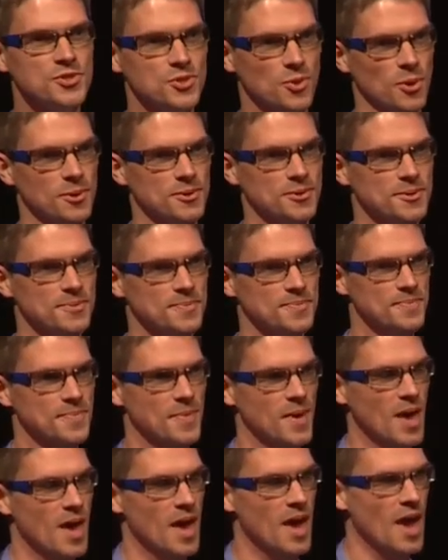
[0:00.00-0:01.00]
source
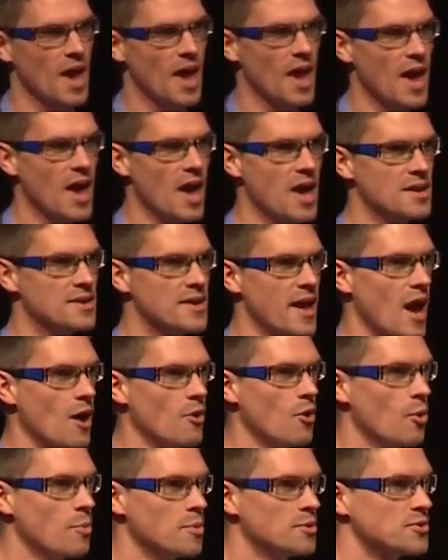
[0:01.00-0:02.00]
and
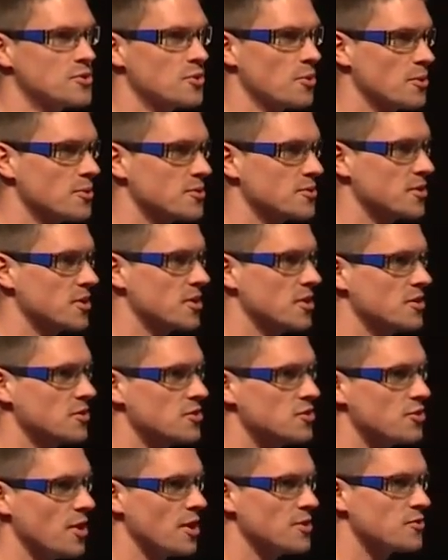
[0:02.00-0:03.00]
how open source
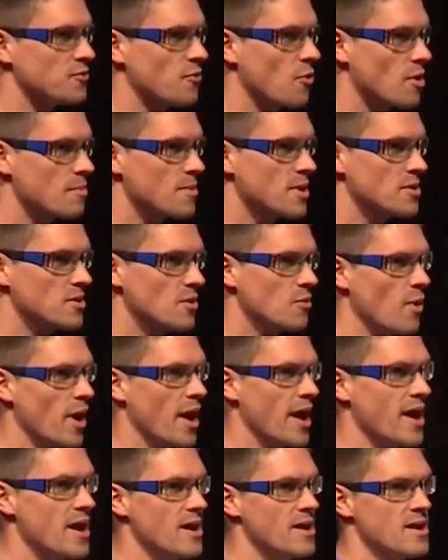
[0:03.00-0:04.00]
is transforming the
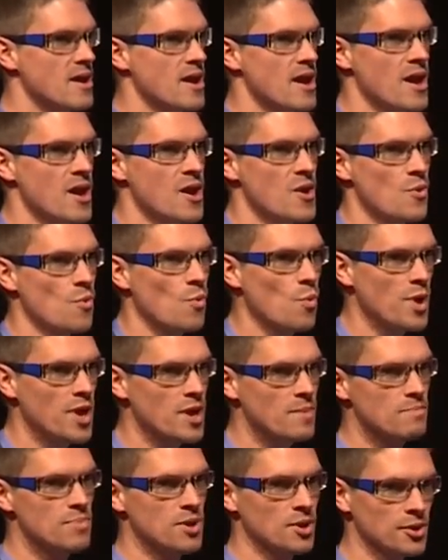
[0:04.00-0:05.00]
way
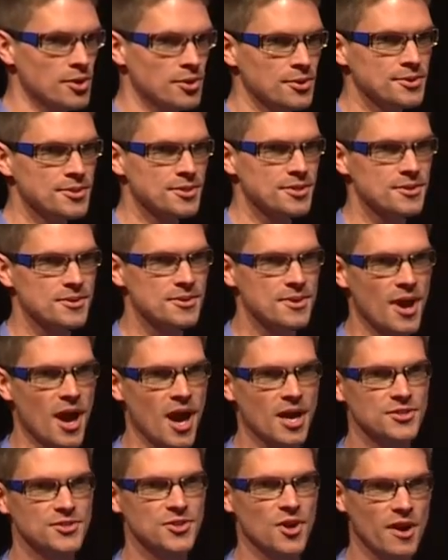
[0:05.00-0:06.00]
we build
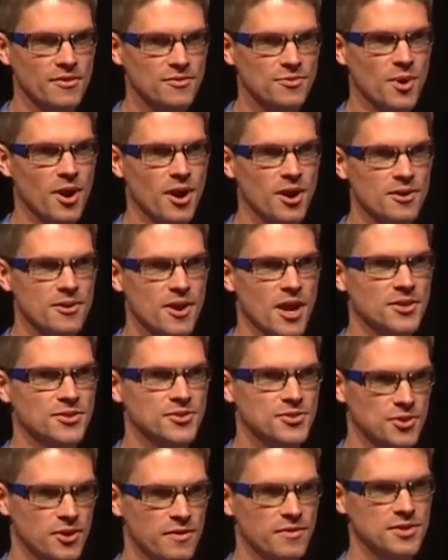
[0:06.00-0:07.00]
uh, software and
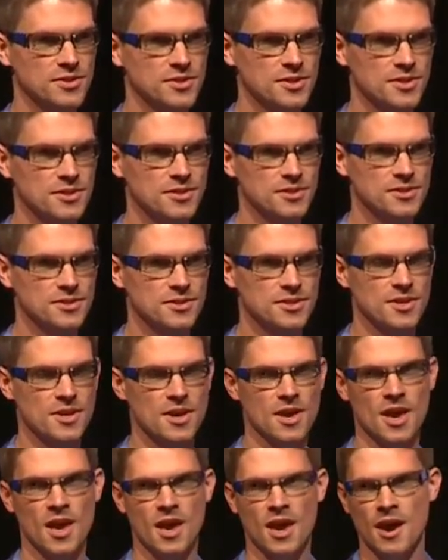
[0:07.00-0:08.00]
services
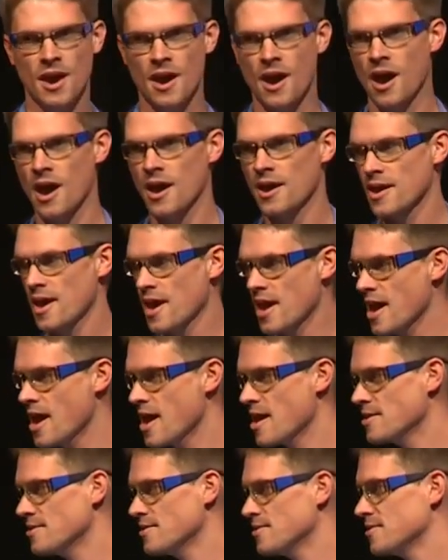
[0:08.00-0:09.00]
uh,
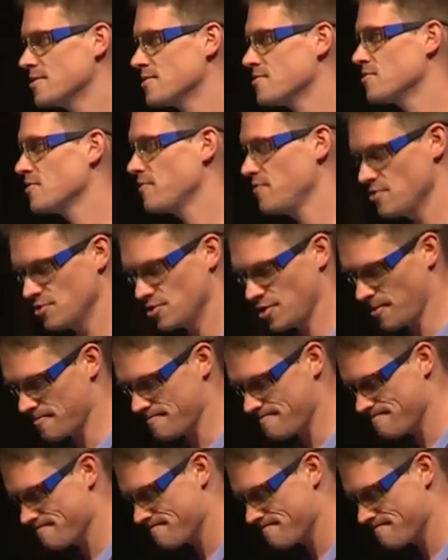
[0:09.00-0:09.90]
and the future.